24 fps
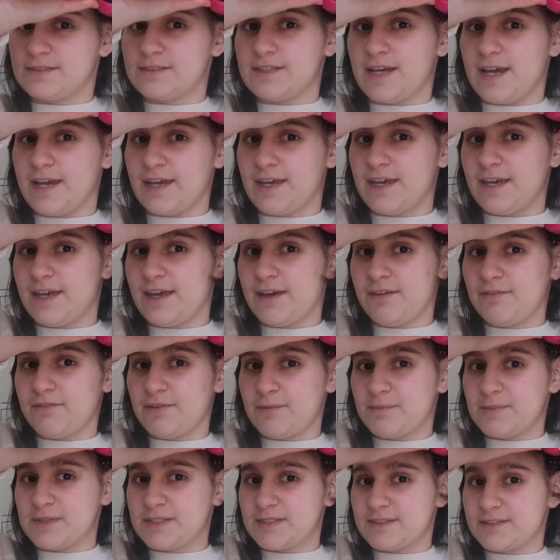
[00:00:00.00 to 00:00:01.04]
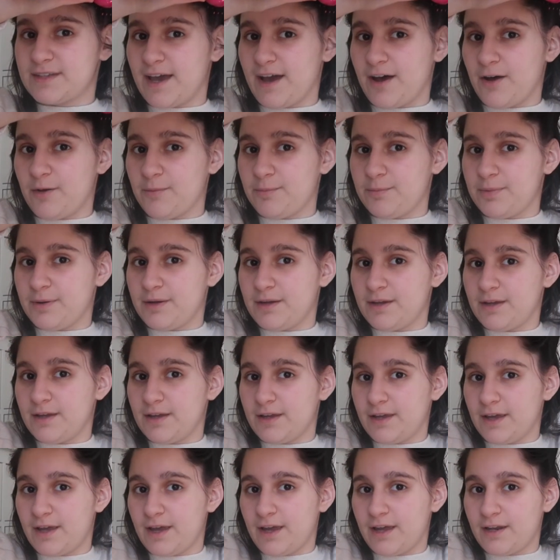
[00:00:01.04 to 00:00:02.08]
taking it from the scalp
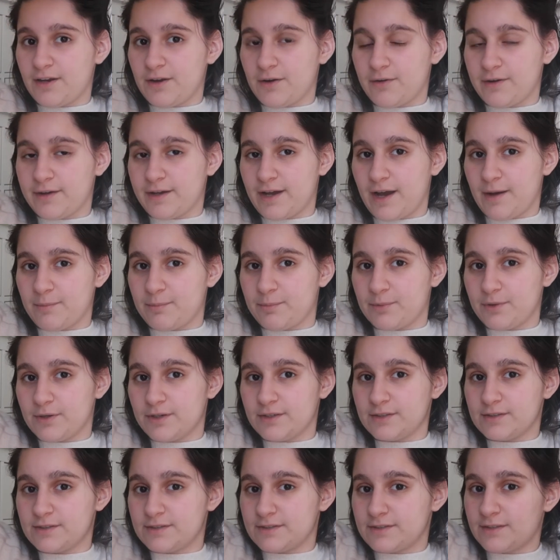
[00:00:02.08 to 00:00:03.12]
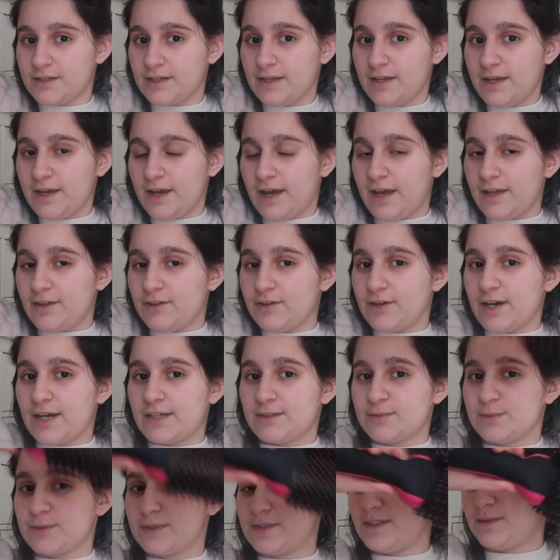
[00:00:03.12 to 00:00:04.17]
and going upwards. And you
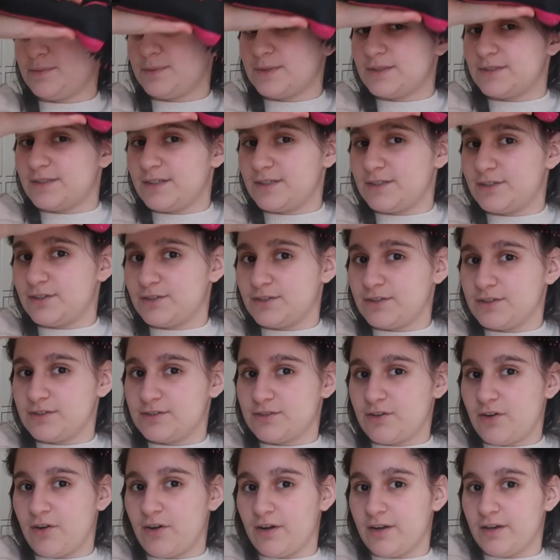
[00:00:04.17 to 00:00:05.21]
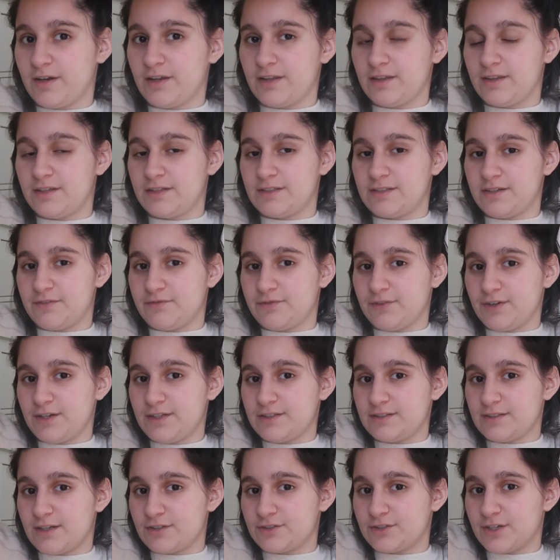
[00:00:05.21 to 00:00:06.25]
guys will see once I turn this on the
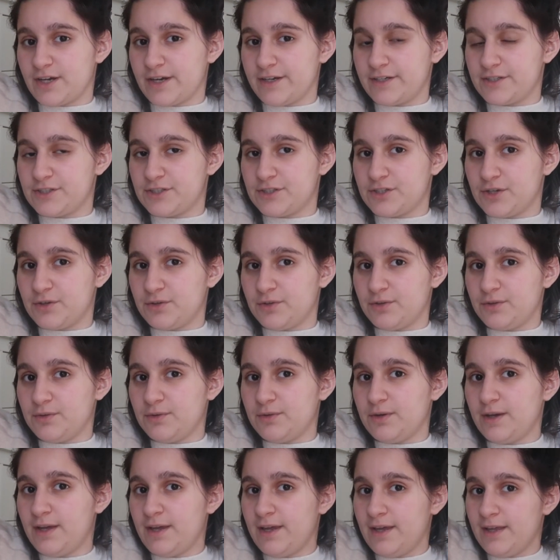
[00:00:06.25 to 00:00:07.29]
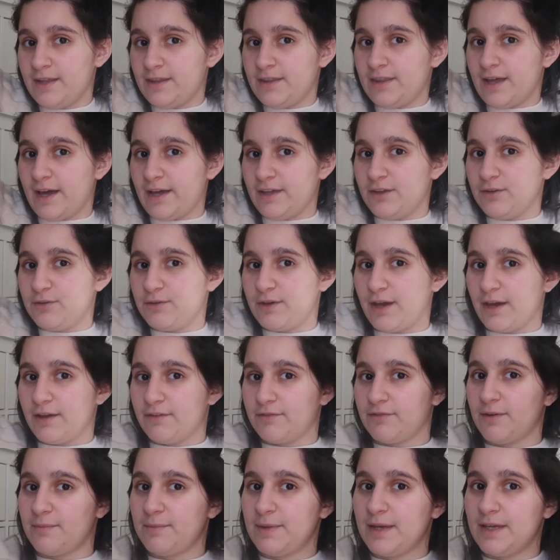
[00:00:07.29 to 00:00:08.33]
difference. I'll try and show you that you get
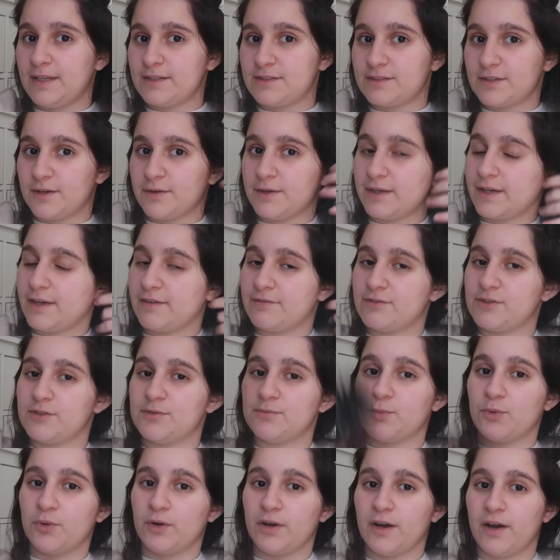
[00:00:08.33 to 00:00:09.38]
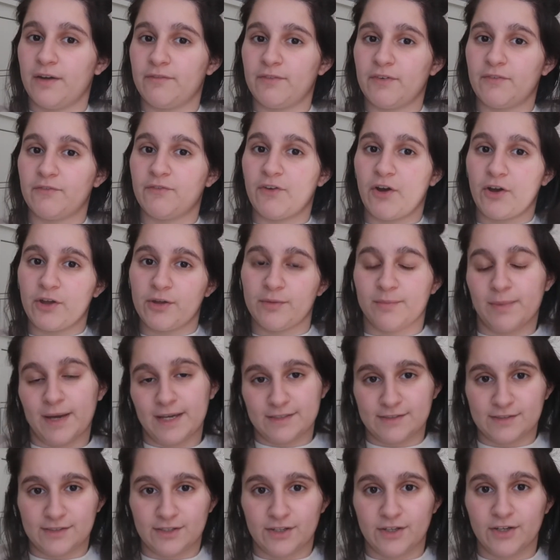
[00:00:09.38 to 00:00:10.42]
from it, so it gives you more of a
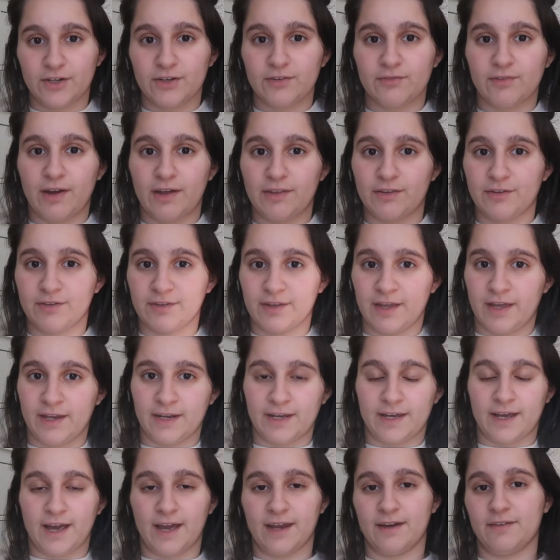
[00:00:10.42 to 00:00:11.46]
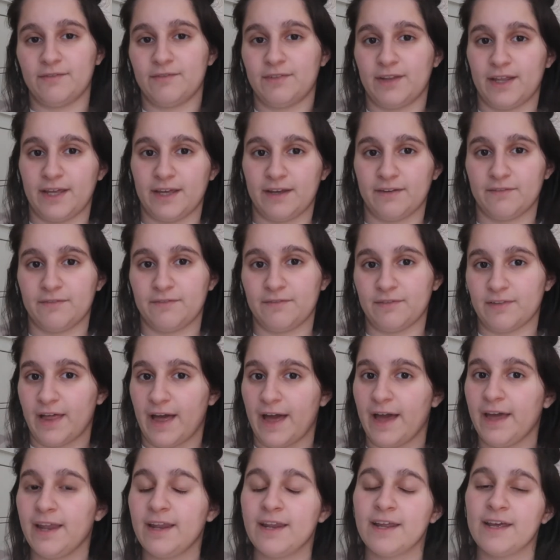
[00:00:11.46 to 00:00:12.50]
volumized look rather than it kind of laying
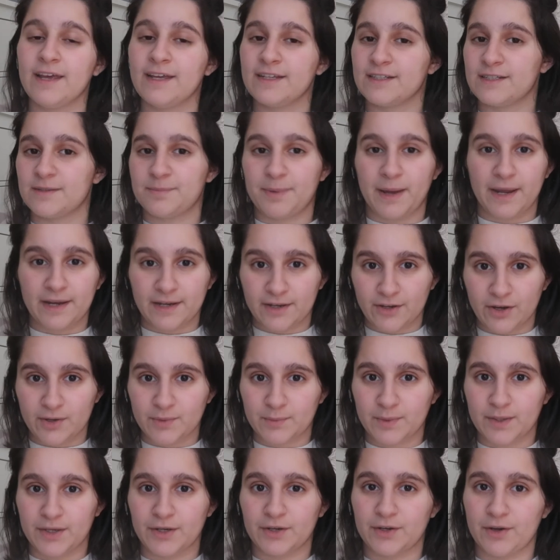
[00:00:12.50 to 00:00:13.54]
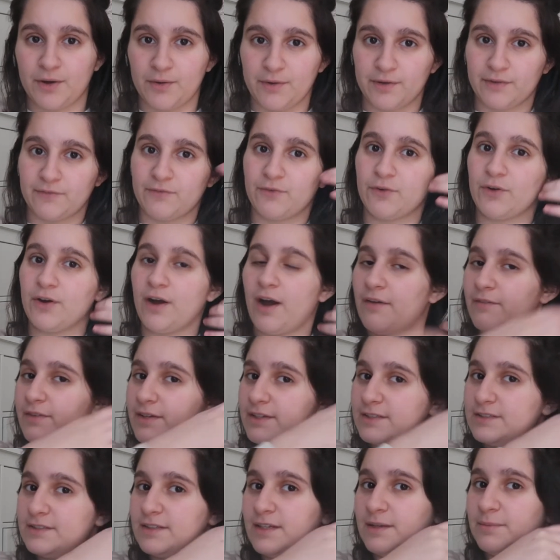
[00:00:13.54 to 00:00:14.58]
flat, depending on what you're going for
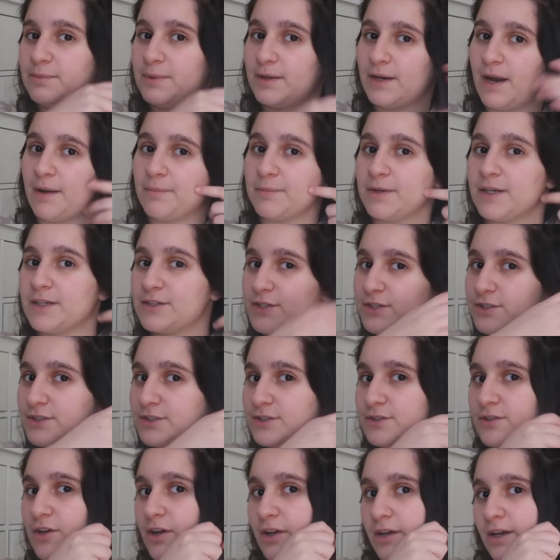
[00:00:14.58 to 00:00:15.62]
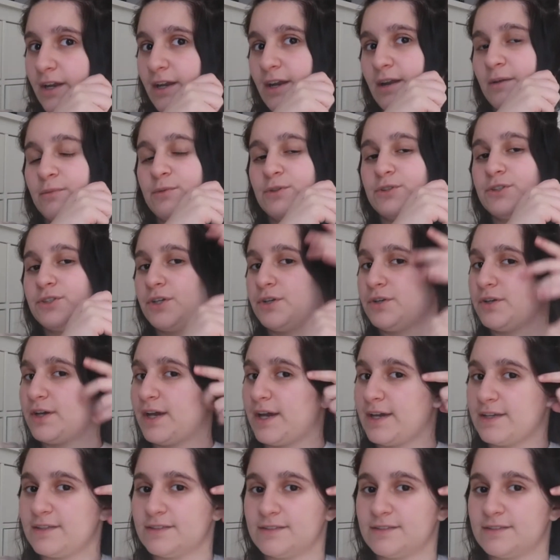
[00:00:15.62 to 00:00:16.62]
obviously. But I'm going to turn this on and I will show you guys.